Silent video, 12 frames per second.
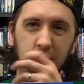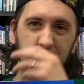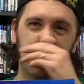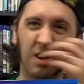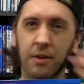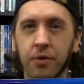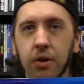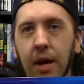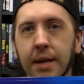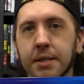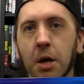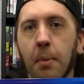So a few
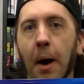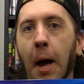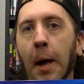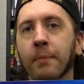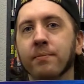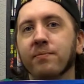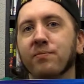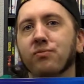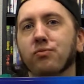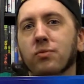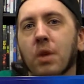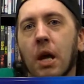days go by, a
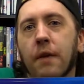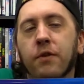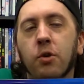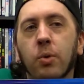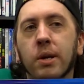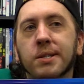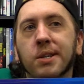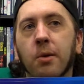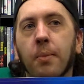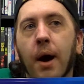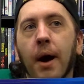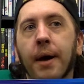few weeks go
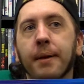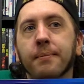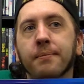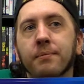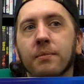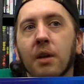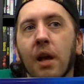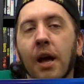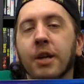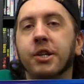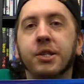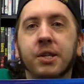by.
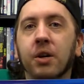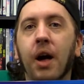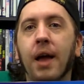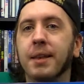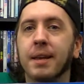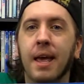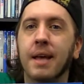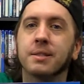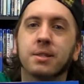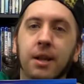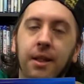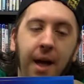She still hadn't
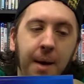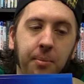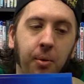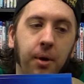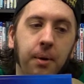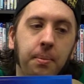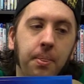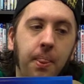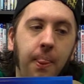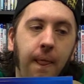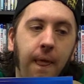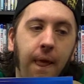canceled it at that point.
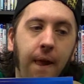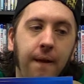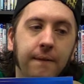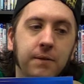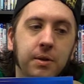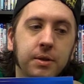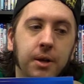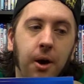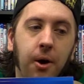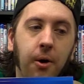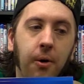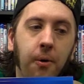
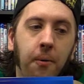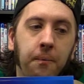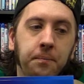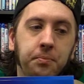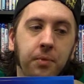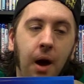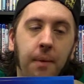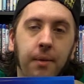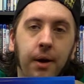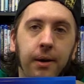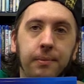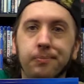So I'm
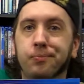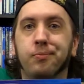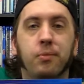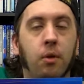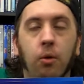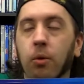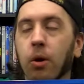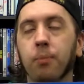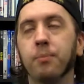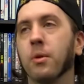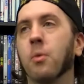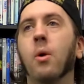like,
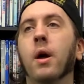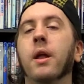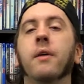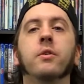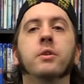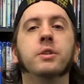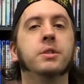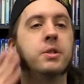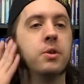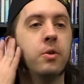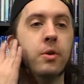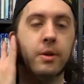well, whatever, just
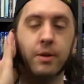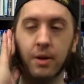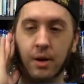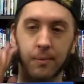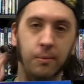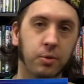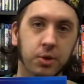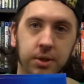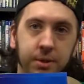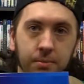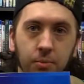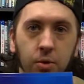screw it. We'll
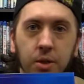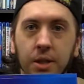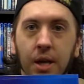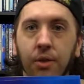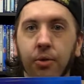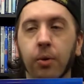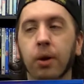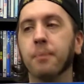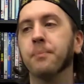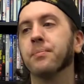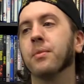just get 3.